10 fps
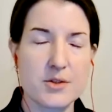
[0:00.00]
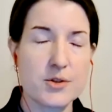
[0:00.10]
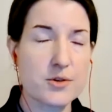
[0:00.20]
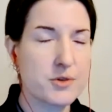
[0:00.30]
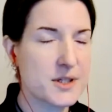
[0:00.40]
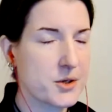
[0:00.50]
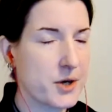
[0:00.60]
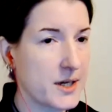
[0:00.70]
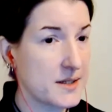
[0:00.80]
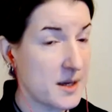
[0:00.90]
Surgery is a
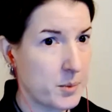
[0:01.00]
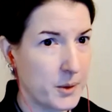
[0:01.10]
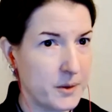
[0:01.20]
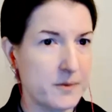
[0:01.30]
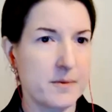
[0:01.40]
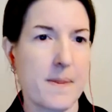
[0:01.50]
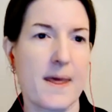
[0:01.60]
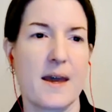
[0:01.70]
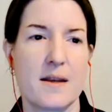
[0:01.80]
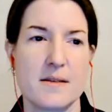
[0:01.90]
great example.
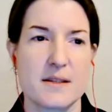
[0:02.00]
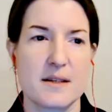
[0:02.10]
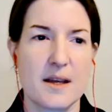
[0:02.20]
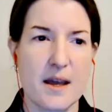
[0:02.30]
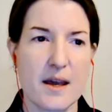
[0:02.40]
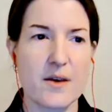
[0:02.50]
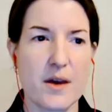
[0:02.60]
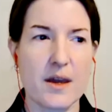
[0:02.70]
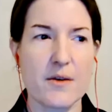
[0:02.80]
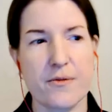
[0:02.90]
And
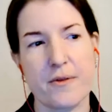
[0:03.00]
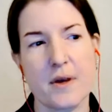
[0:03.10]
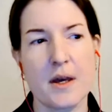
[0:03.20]
if